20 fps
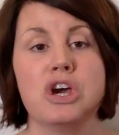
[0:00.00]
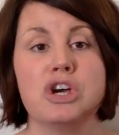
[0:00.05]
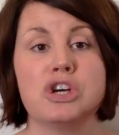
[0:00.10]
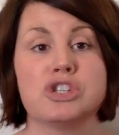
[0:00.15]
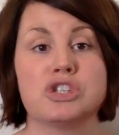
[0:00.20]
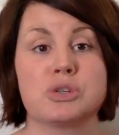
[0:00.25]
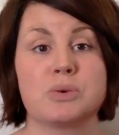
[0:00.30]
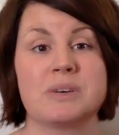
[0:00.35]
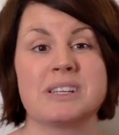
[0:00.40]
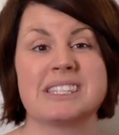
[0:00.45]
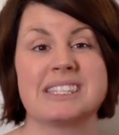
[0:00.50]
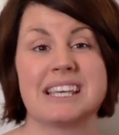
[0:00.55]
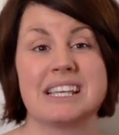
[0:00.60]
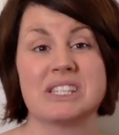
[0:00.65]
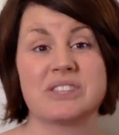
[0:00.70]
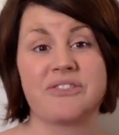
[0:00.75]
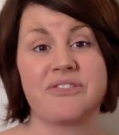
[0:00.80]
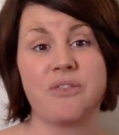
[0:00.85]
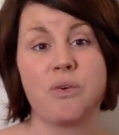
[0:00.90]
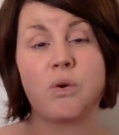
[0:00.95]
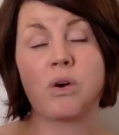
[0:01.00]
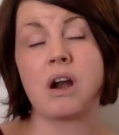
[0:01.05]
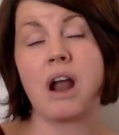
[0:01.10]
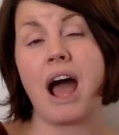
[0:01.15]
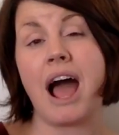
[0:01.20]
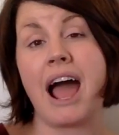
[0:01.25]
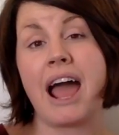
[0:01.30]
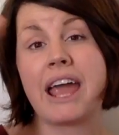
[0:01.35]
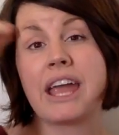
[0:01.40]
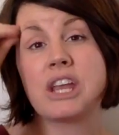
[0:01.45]
So it says, "For
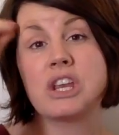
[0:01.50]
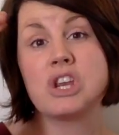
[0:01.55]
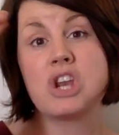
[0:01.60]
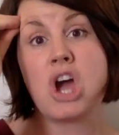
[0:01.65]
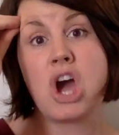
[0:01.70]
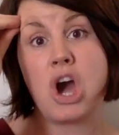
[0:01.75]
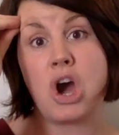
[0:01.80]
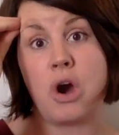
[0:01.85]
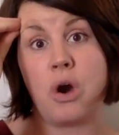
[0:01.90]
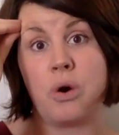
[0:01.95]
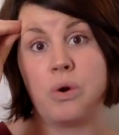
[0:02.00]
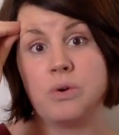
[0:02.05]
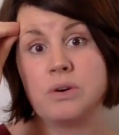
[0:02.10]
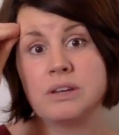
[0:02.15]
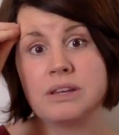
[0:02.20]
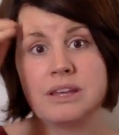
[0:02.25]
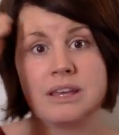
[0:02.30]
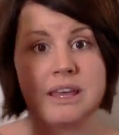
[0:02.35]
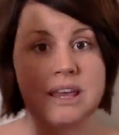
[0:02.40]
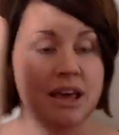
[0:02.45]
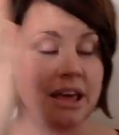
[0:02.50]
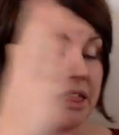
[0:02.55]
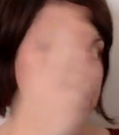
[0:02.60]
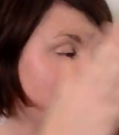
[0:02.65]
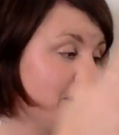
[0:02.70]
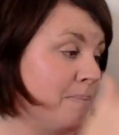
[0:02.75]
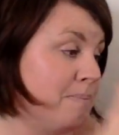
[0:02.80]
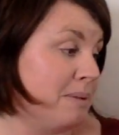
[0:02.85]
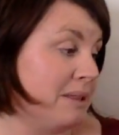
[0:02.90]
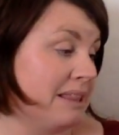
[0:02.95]
I know
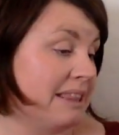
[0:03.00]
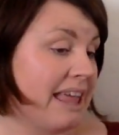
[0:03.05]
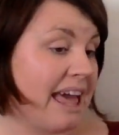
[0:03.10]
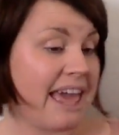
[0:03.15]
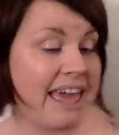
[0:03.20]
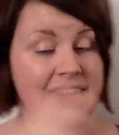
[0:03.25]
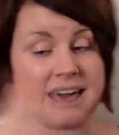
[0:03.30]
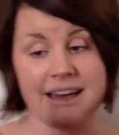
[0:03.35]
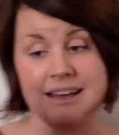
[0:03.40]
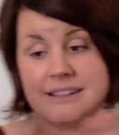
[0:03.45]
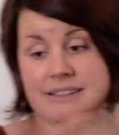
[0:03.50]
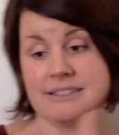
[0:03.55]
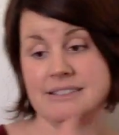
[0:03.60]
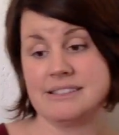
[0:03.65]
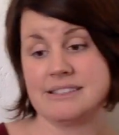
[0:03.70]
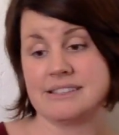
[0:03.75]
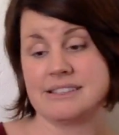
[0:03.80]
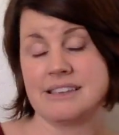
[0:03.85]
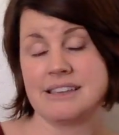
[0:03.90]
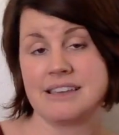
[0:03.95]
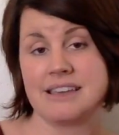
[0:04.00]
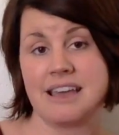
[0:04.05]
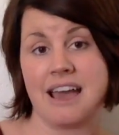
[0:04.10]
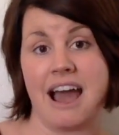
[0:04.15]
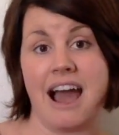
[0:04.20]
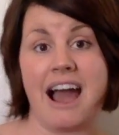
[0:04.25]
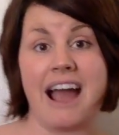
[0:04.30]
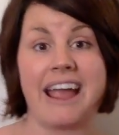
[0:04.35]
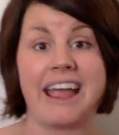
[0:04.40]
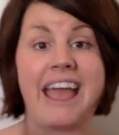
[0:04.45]
the plans
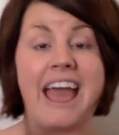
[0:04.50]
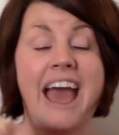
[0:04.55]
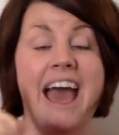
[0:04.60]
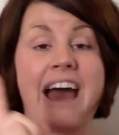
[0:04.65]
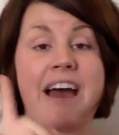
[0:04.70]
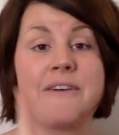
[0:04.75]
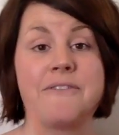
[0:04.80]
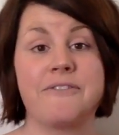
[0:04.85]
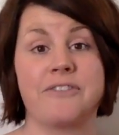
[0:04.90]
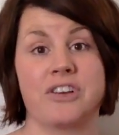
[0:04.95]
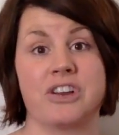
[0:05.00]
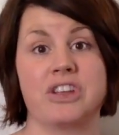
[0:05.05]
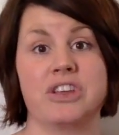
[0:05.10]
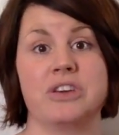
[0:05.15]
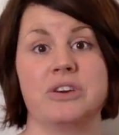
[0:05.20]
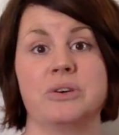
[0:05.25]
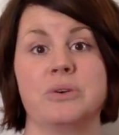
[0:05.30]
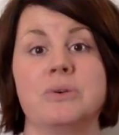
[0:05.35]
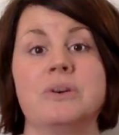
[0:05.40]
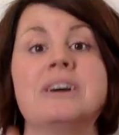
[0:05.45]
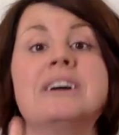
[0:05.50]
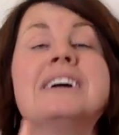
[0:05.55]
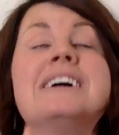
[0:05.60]
I have for you,